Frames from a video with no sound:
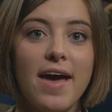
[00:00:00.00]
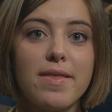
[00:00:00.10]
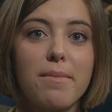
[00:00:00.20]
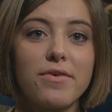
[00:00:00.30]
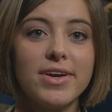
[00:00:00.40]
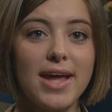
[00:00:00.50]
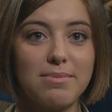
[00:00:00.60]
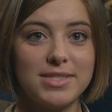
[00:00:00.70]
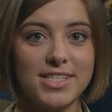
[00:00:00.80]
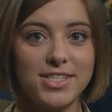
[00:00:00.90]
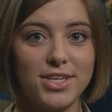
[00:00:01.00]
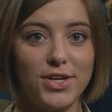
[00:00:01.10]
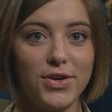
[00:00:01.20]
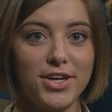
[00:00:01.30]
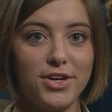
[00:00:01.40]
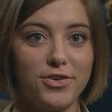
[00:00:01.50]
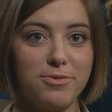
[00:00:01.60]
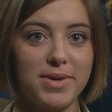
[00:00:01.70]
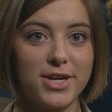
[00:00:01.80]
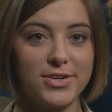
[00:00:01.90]
and the Marine Embassy Security
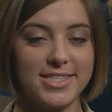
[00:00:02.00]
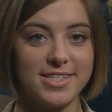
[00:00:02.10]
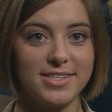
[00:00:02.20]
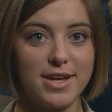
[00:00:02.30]
Group increases